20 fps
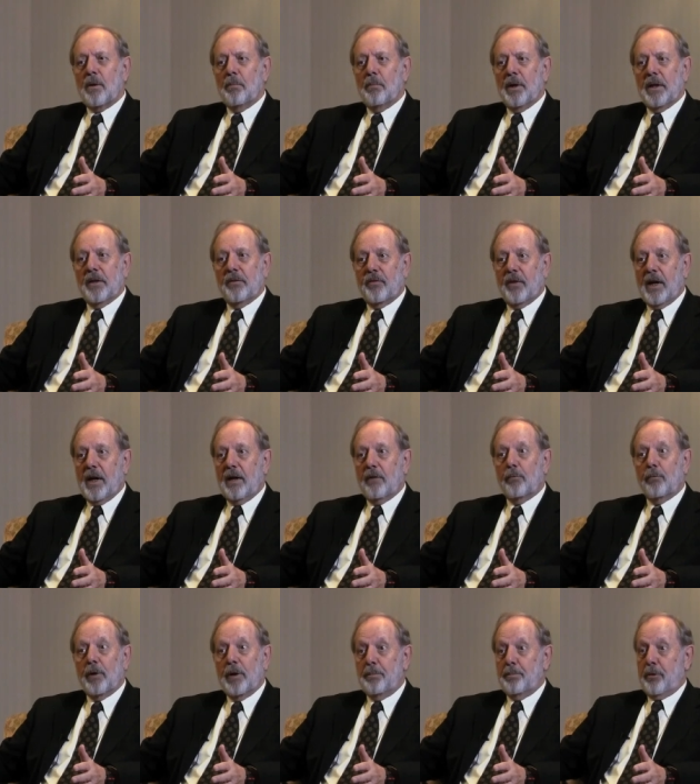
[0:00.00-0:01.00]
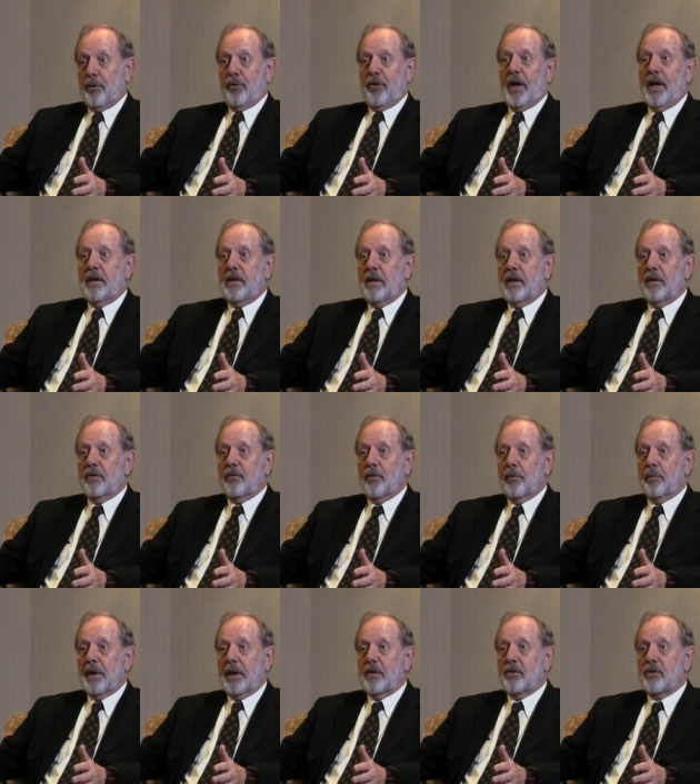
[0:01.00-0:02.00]
But if I represent the
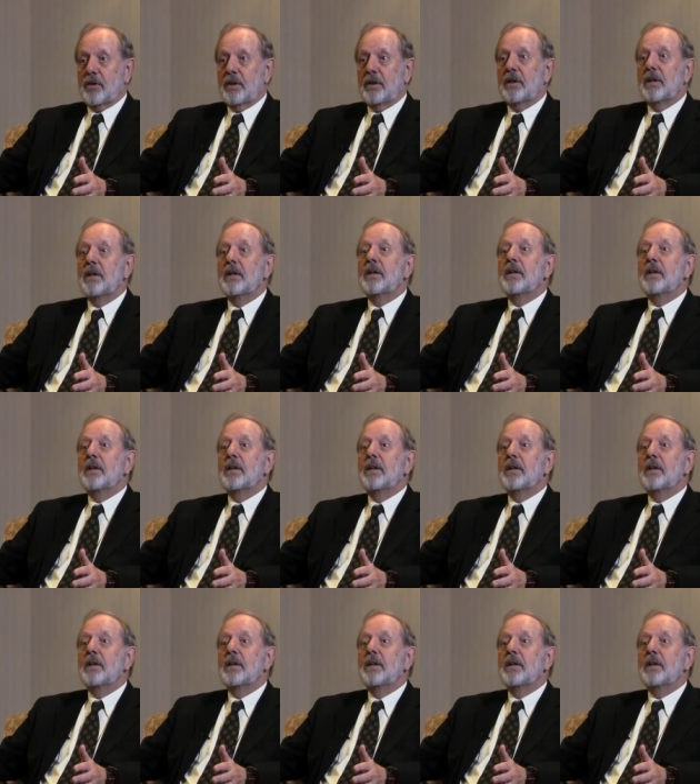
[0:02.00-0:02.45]
information,